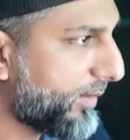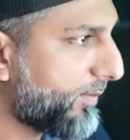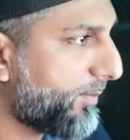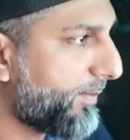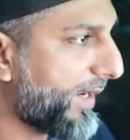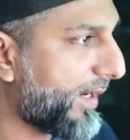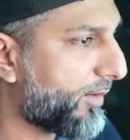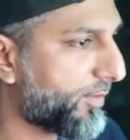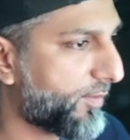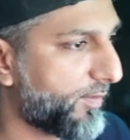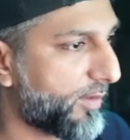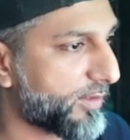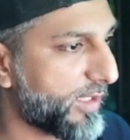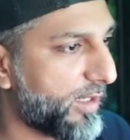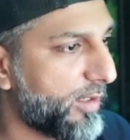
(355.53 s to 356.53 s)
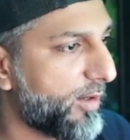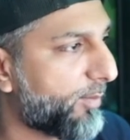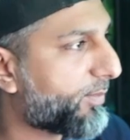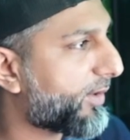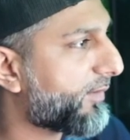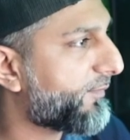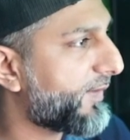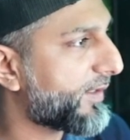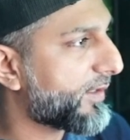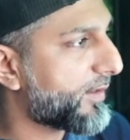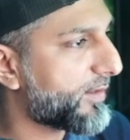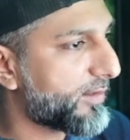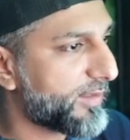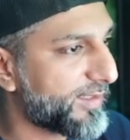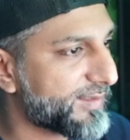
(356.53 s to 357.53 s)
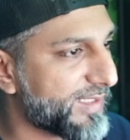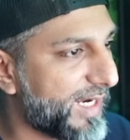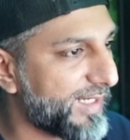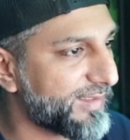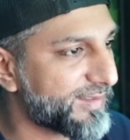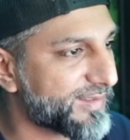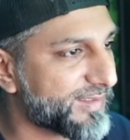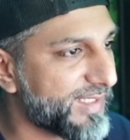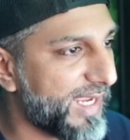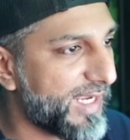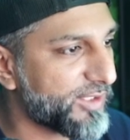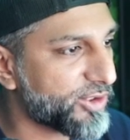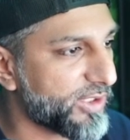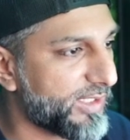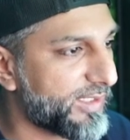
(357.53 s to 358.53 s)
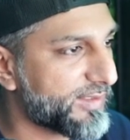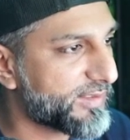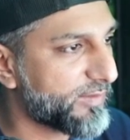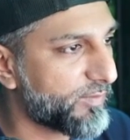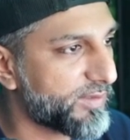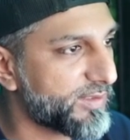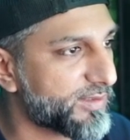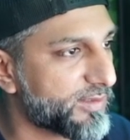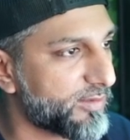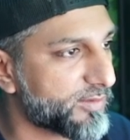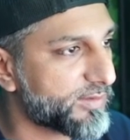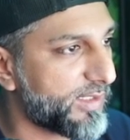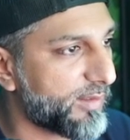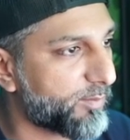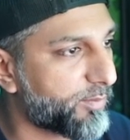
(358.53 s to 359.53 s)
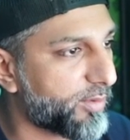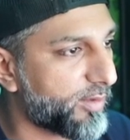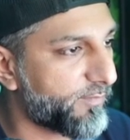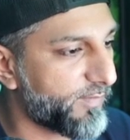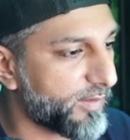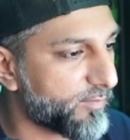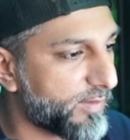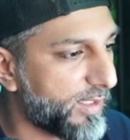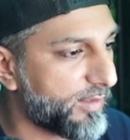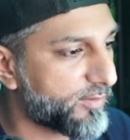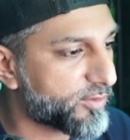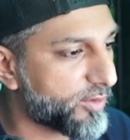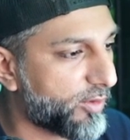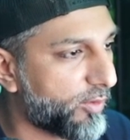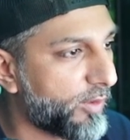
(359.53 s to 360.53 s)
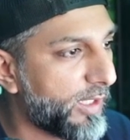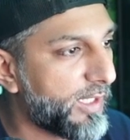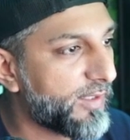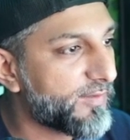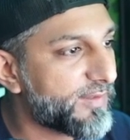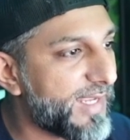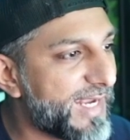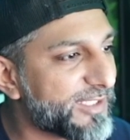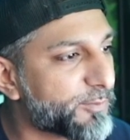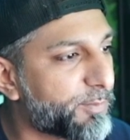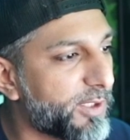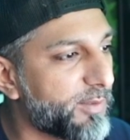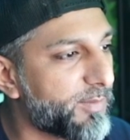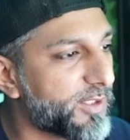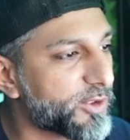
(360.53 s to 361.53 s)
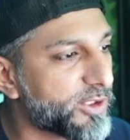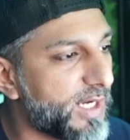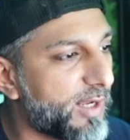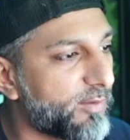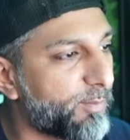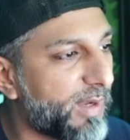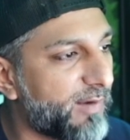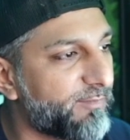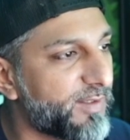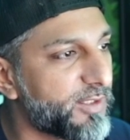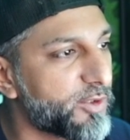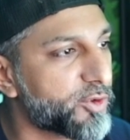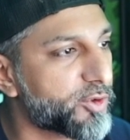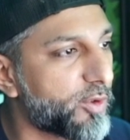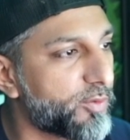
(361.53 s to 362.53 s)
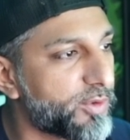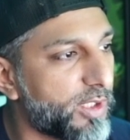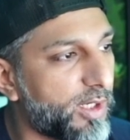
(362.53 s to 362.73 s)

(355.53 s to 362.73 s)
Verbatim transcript: mouth. Okay, perfect. Let's hide the sketch and let's see what this looks like. Perfect, right? So that's pretty much how my video showed the